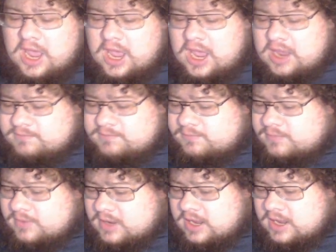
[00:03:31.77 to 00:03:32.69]
I
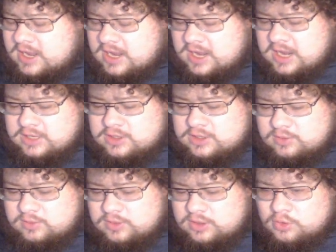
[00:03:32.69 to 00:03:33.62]
had to,